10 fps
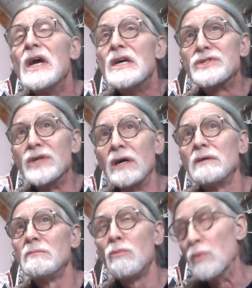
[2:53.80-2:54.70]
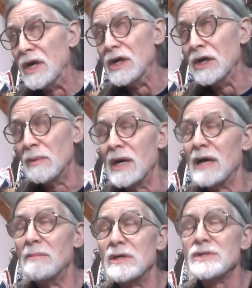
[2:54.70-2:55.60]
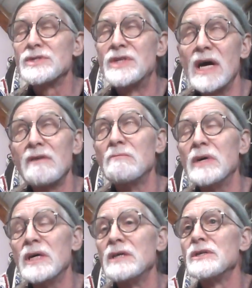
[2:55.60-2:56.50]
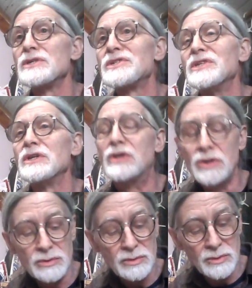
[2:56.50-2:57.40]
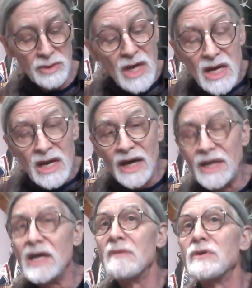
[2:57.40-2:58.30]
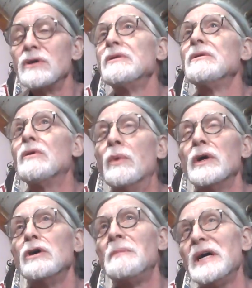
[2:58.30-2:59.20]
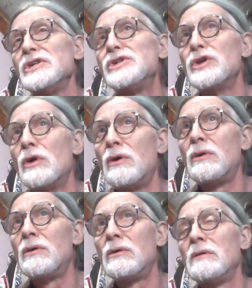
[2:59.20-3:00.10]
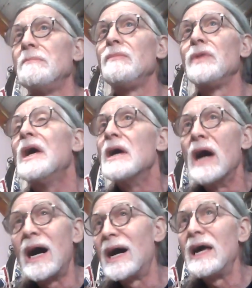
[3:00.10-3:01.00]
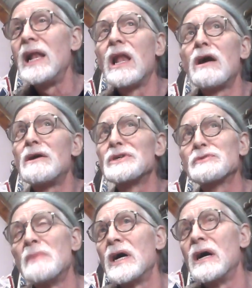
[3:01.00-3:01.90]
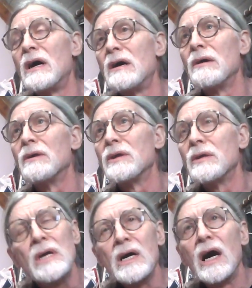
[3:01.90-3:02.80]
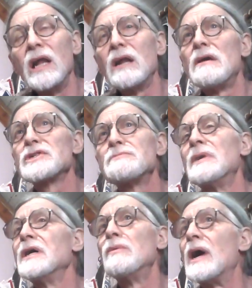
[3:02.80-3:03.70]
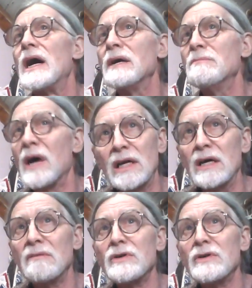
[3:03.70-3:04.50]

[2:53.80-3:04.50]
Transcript: Somewhere I must have missed a cue, I never will be sure. I lost my heart, I lost my ride, my clever